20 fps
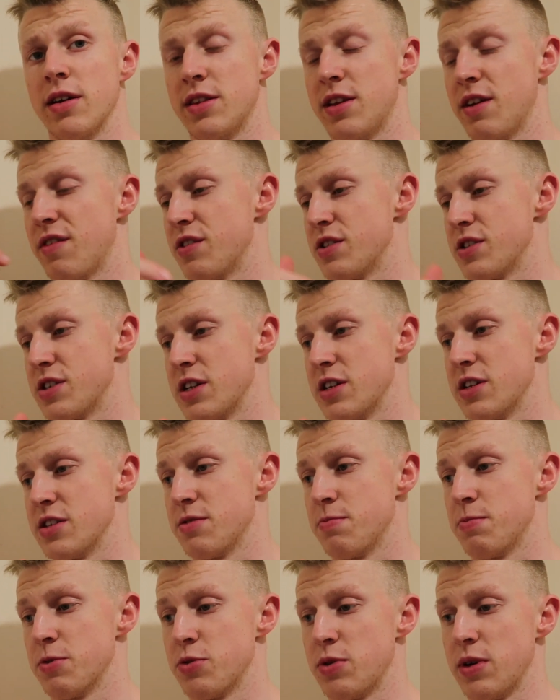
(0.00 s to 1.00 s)

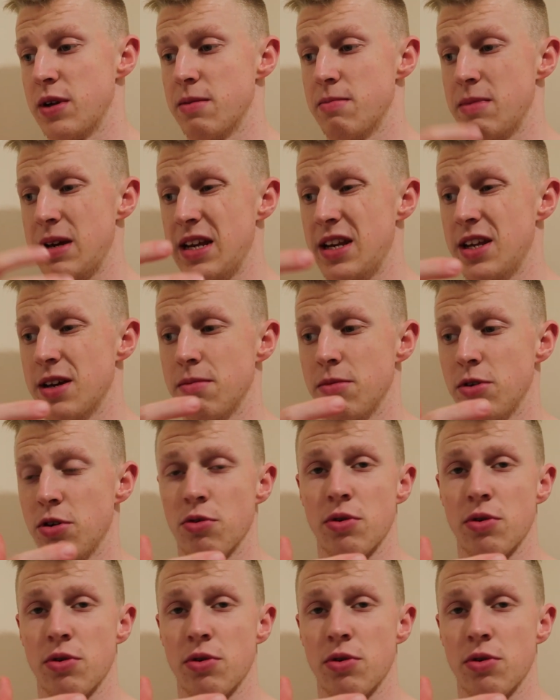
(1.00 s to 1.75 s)
Differences between a medium,